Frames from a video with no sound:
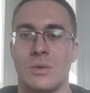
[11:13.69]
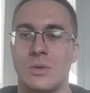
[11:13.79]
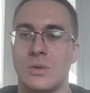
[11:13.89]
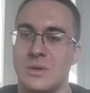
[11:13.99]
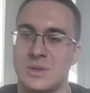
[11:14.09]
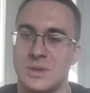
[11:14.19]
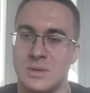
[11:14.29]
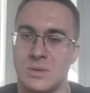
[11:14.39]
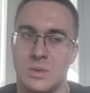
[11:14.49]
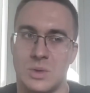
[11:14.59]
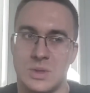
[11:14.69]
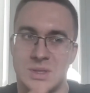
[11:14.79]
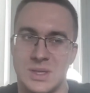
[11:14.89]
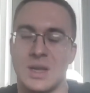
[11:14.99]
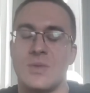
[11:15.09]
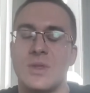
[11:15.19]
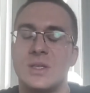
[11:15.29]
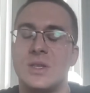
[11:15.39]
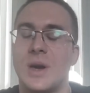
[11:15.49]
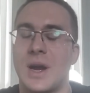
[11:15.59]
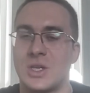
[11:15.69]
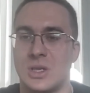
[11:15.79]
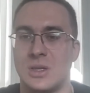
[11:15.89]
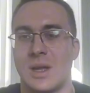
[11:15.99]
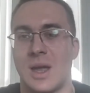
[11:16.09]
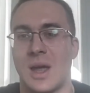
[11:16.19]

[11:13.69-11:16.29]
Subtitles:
Do you see in this direction,